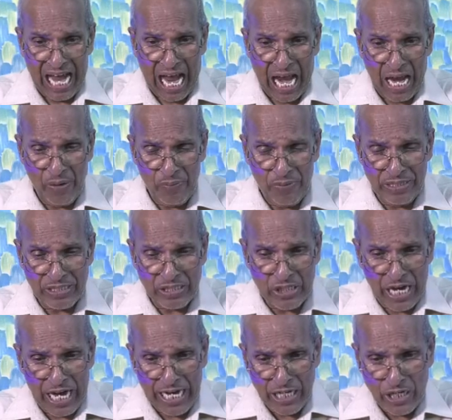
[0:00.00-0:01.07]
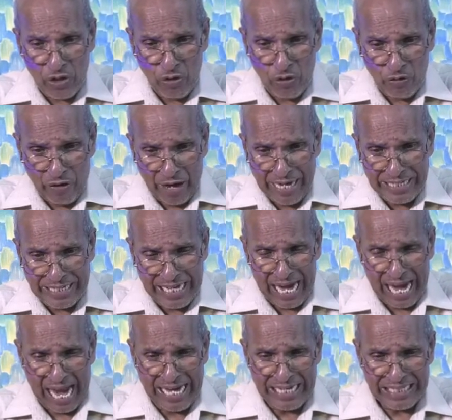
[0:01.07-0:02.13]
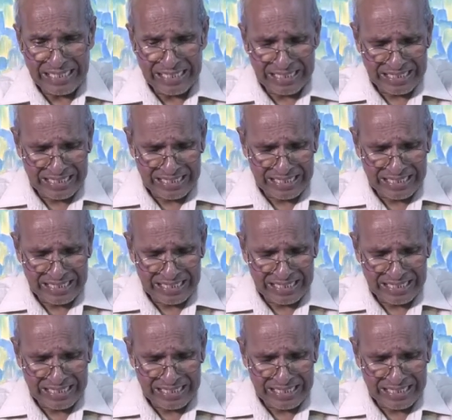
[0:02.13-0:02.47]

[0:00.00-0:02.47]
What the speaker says: I will take your right hand